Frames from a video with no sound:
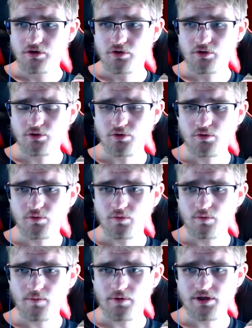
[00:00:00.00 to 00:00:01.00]
Who
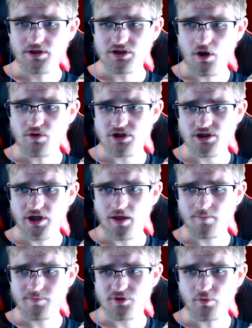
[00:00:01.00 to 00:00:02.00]
is ghost
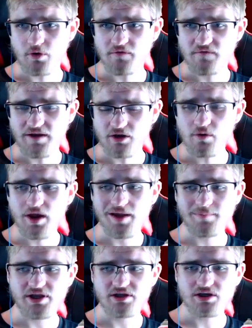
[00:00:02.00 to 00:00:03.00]
type, so it won't affect it. Okay,
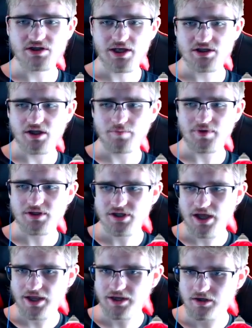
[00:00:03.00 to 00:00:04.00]
but he does that, so that means
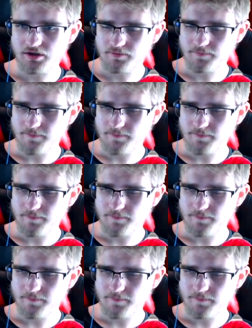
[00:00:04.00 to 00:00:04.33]
I can